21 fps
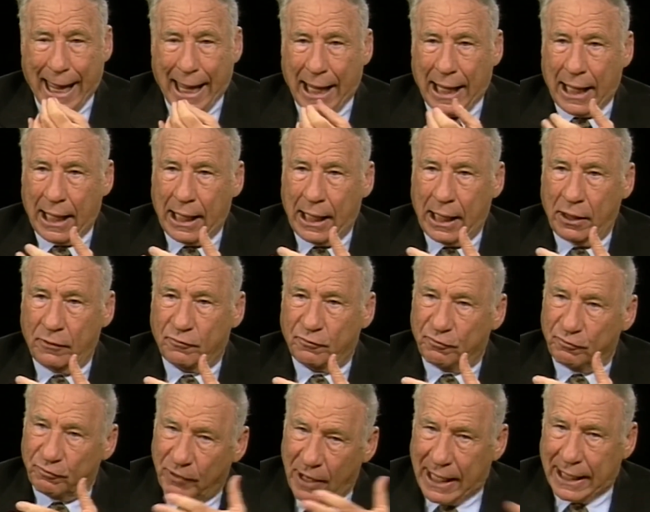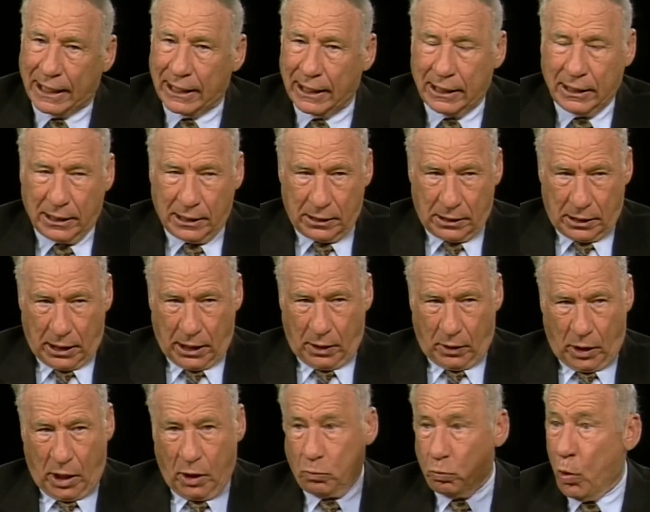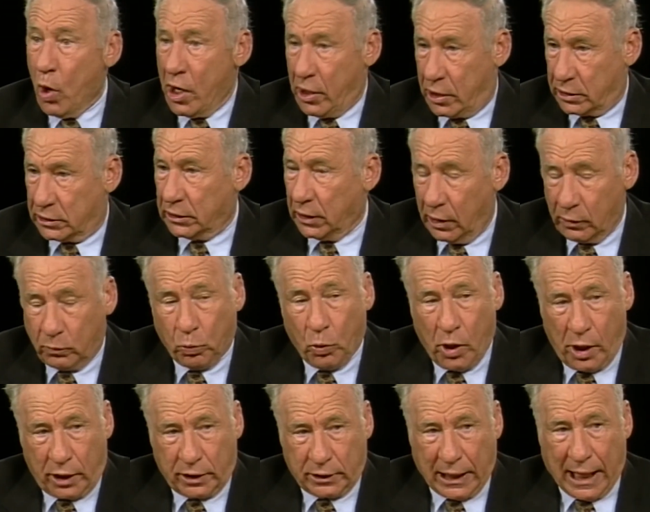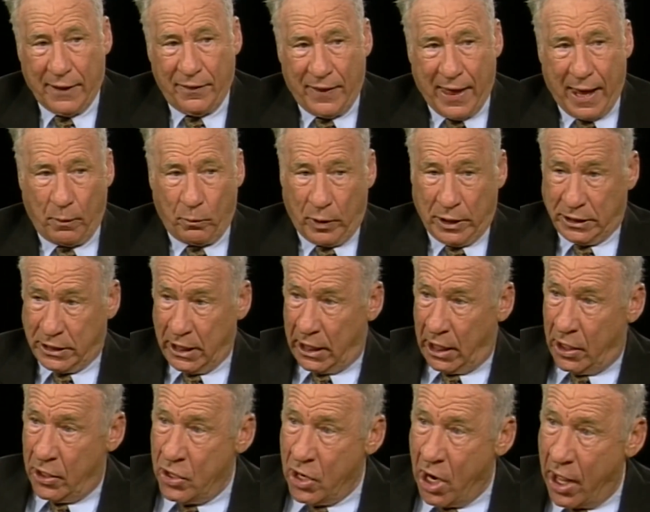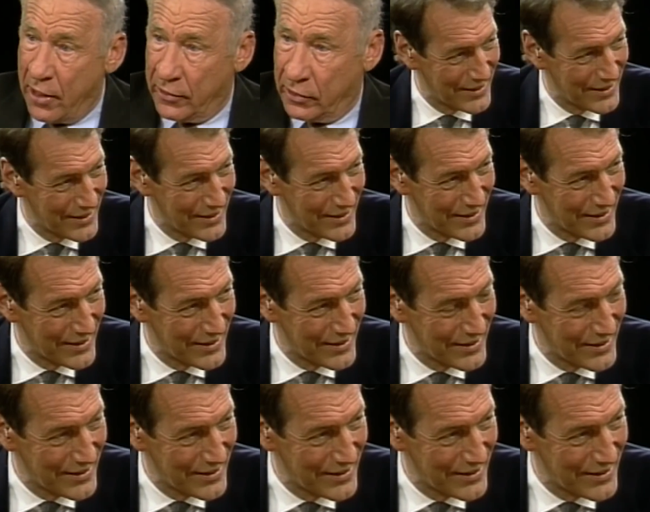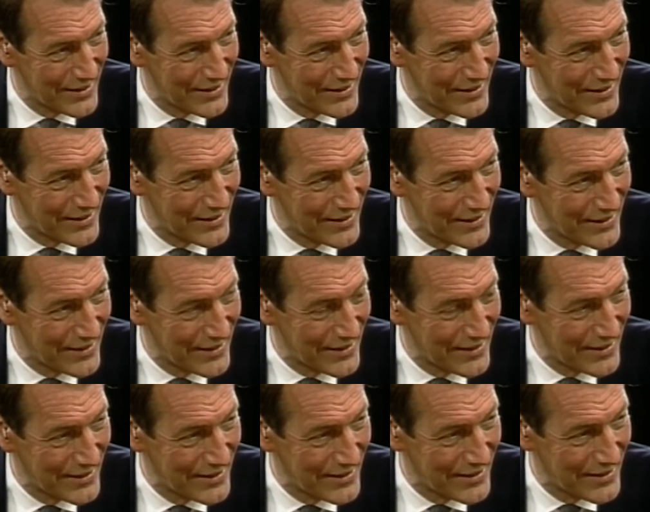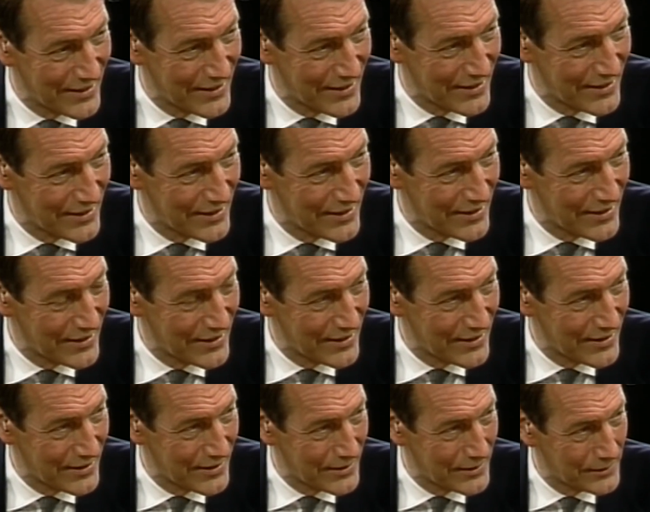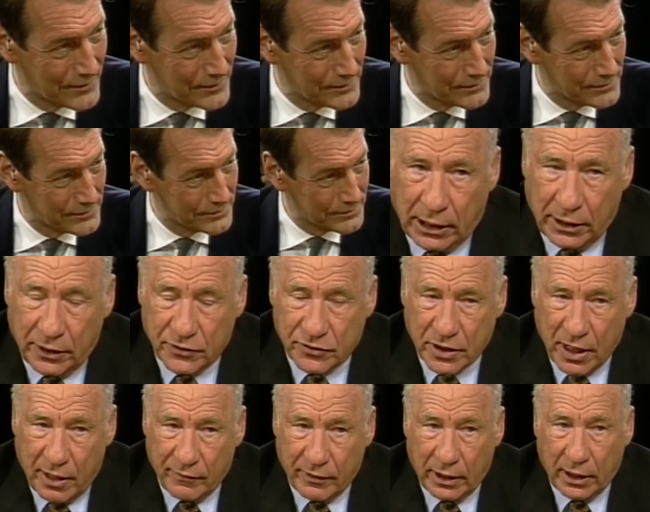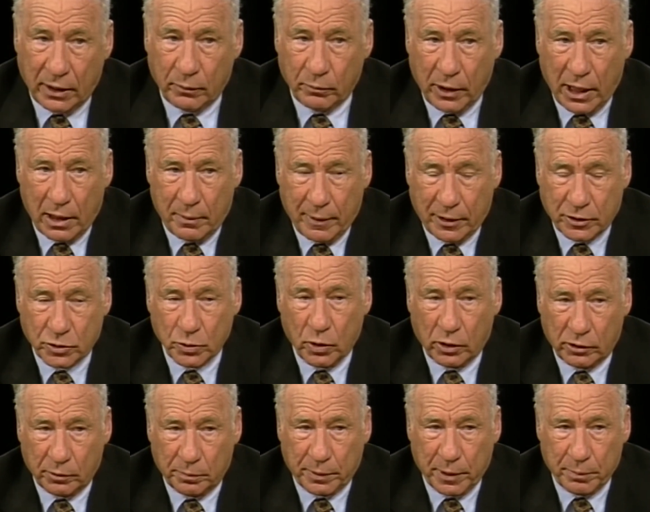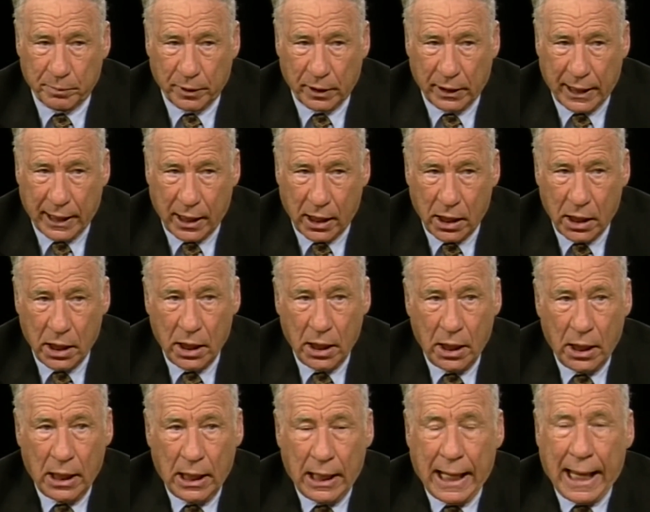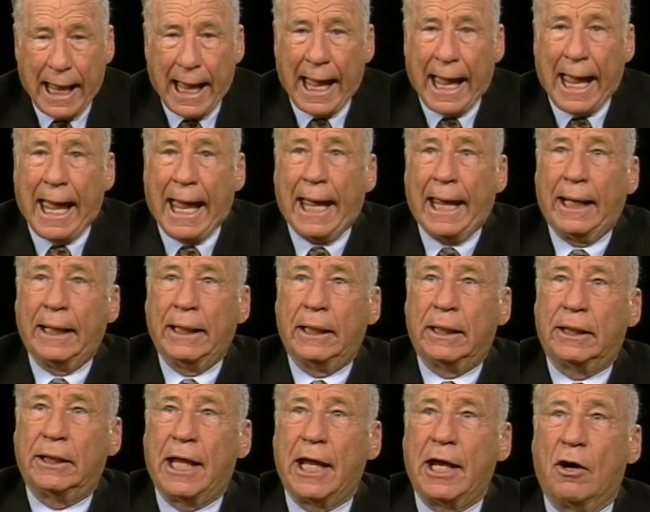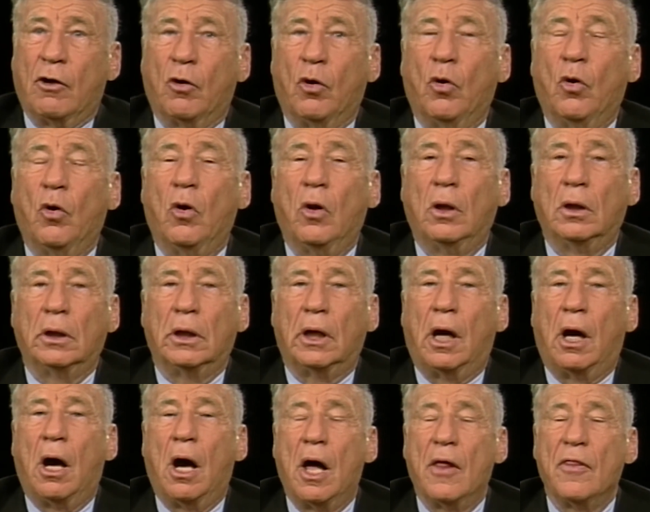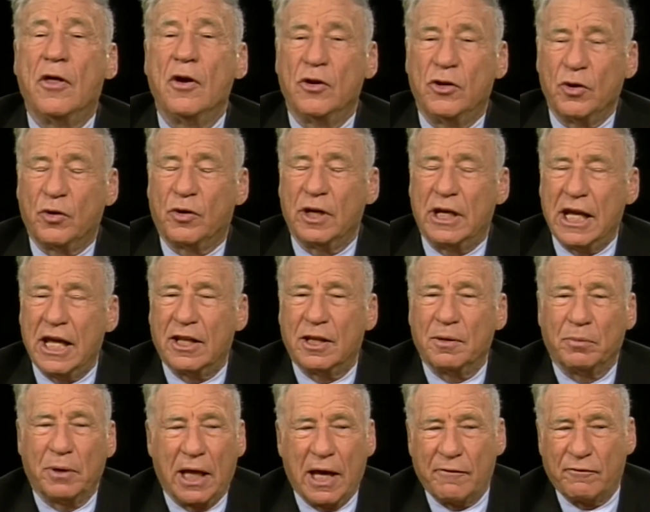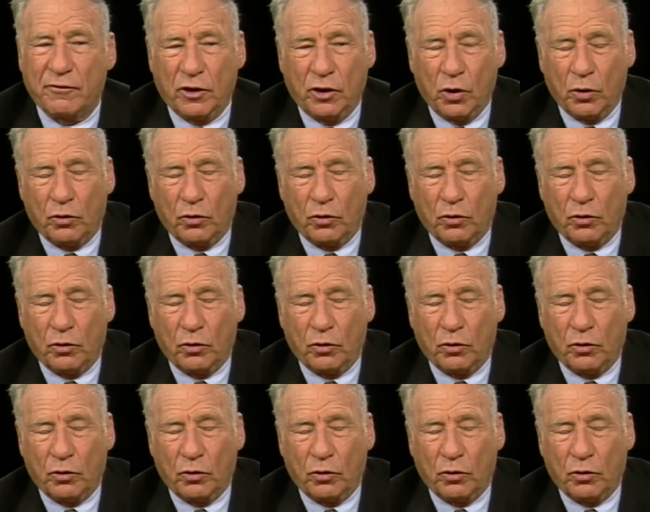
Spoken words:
And finally, it worked. It worked. And then we did another session, March 21st, 1997, and we had about 200 people there. And they are all on. You can hear them laughing.